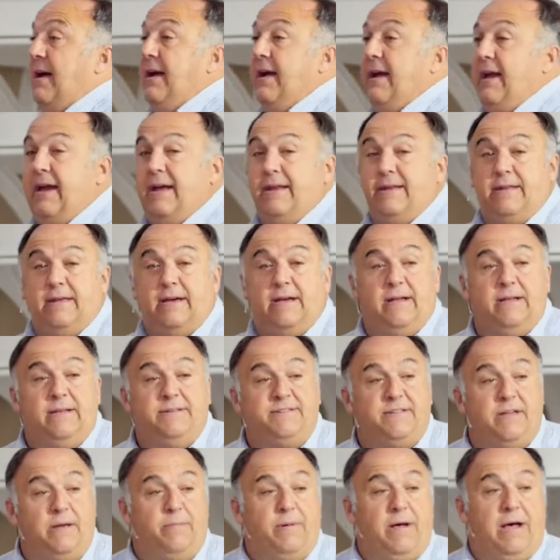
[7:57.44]
And
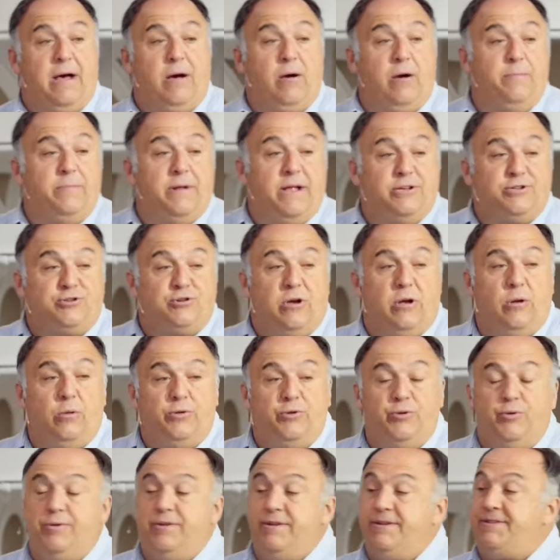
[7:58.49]
somehow, I'm not sure how we'll
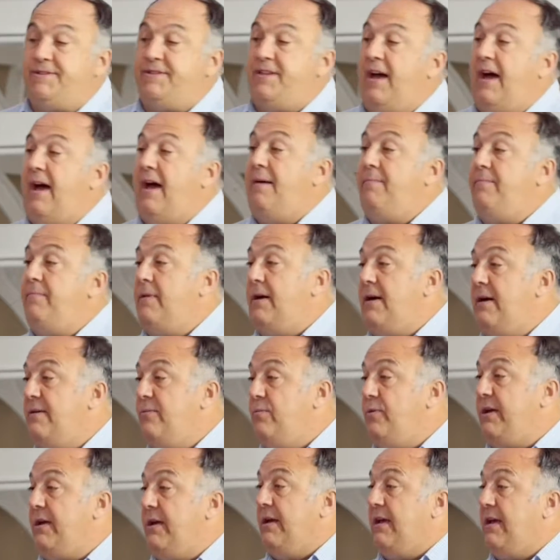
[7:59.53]
do this, Tom,
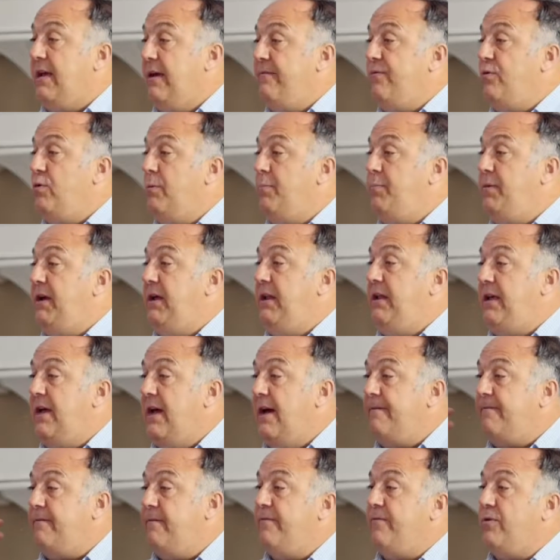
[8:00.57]
we give you a
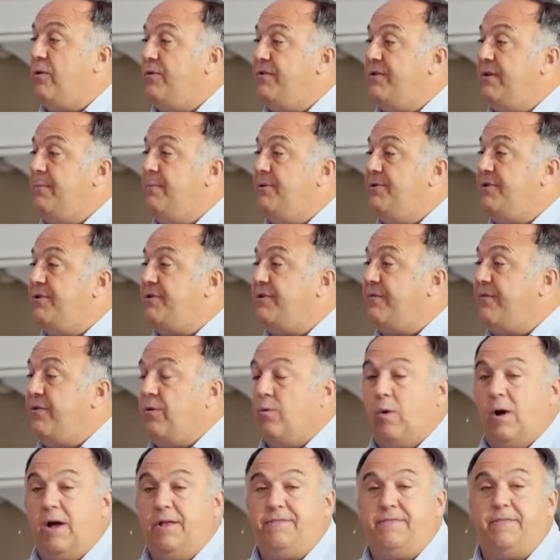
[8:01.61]
PDF of those images if you
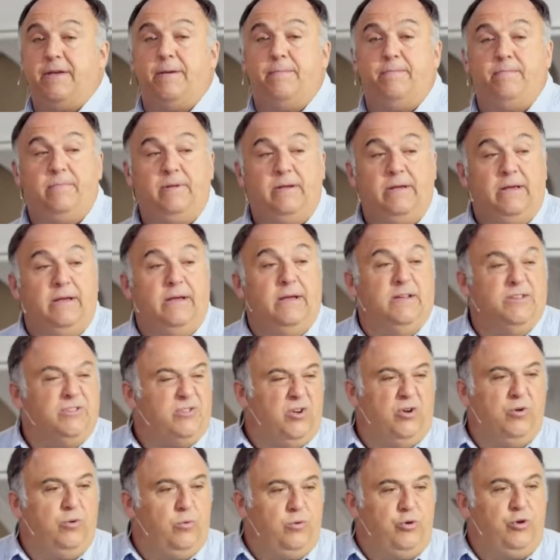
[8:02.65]
want them,
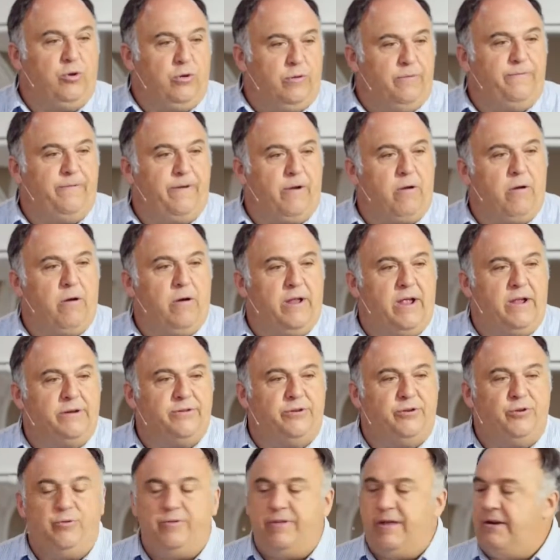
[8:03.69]
so you can figure out how to
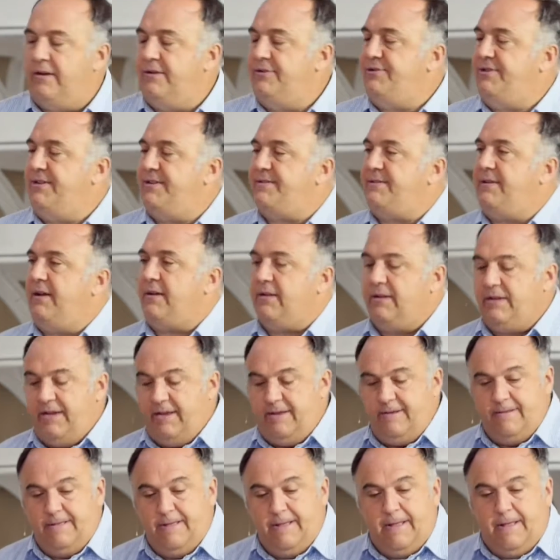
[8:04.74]
do that
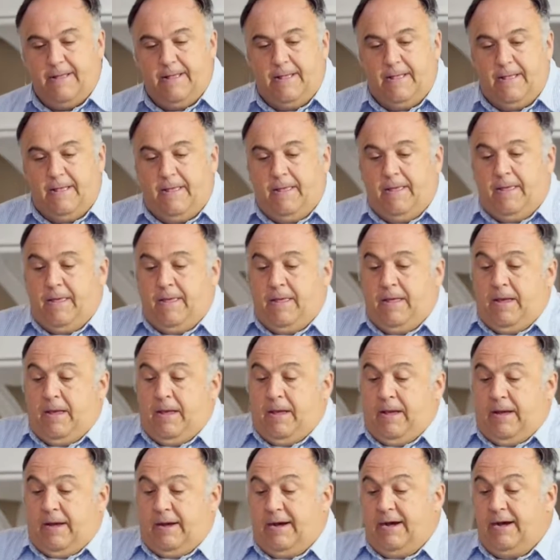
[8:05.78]
logistically.
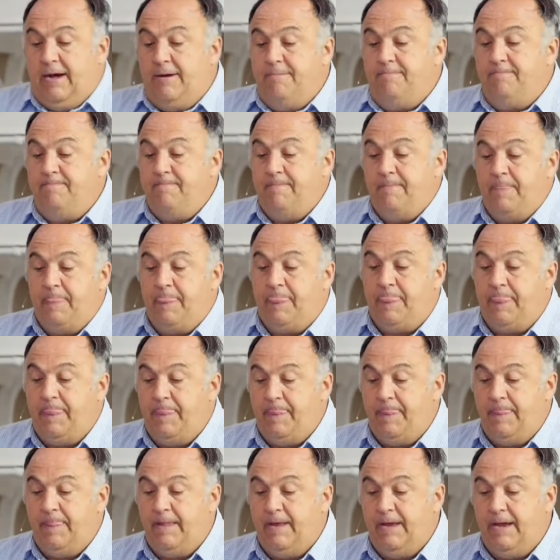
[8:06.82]

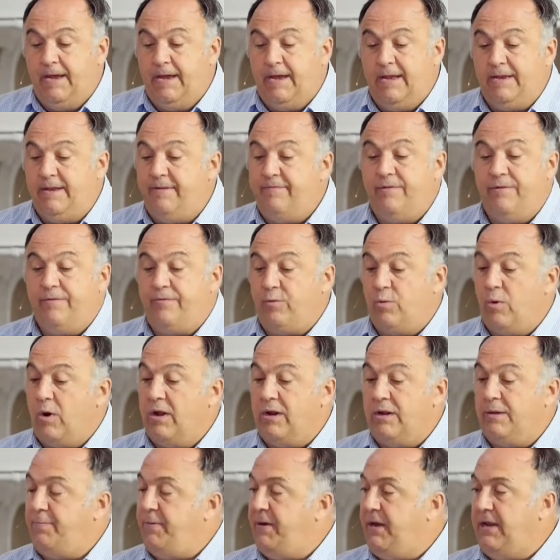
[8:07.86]
And even if you
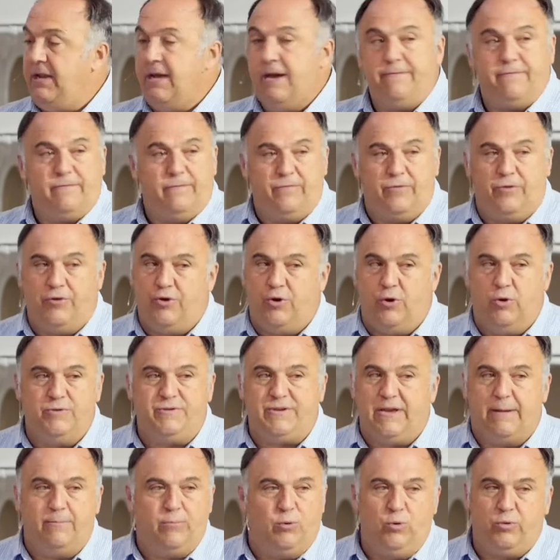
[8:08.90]
wanted a PDF of the notes,
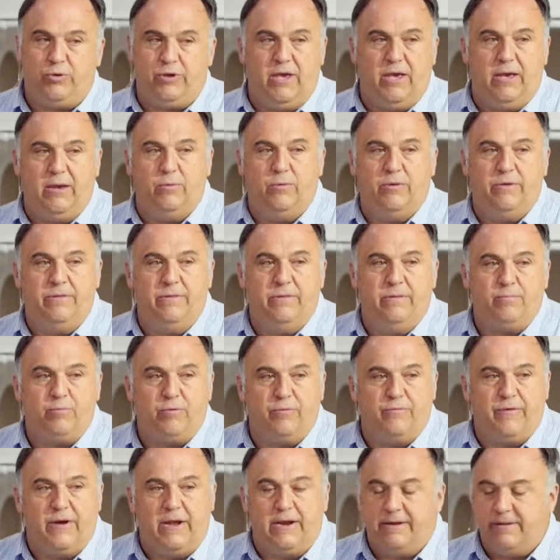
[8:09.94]
I'm okay with
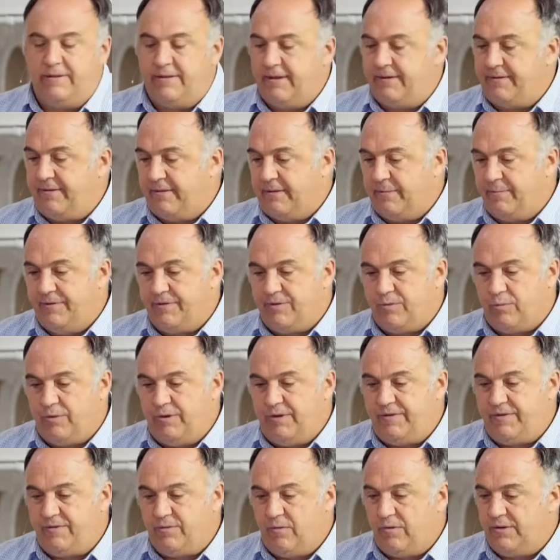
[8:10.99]
providing that to them as a
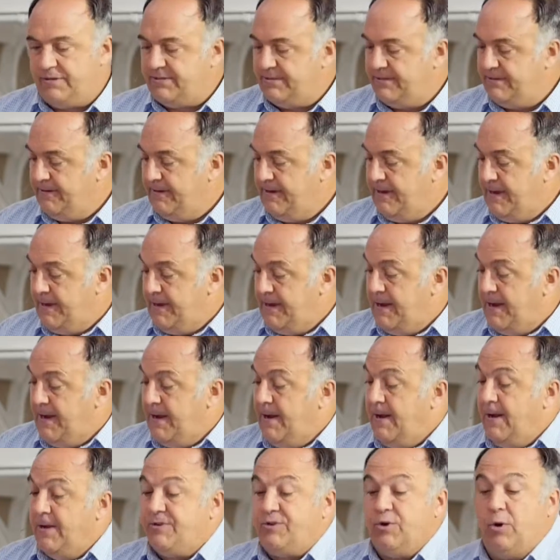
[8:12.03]
resource.
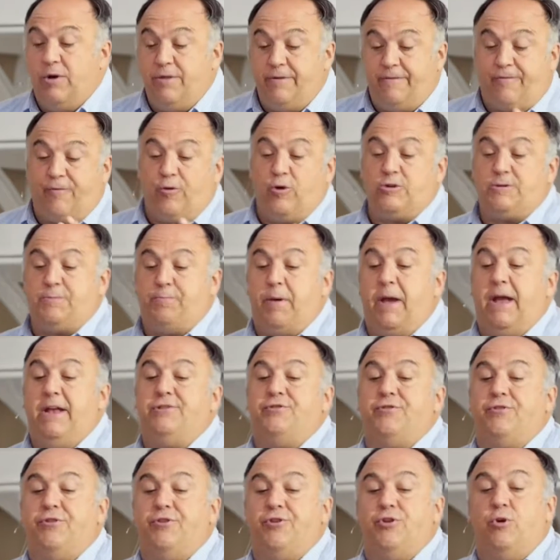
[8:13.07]
So on the first page
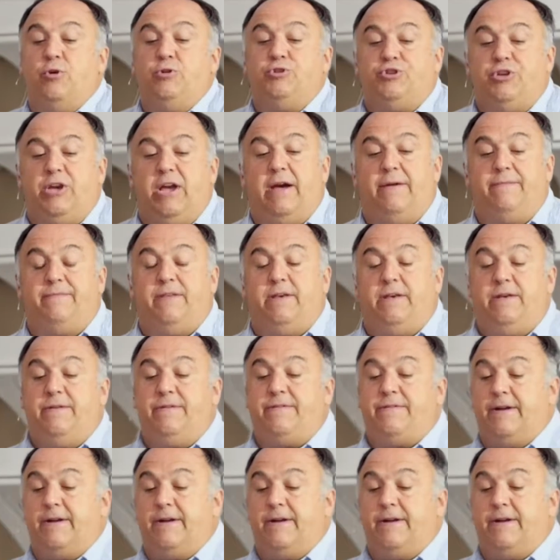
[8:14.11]
of the notes, you have these,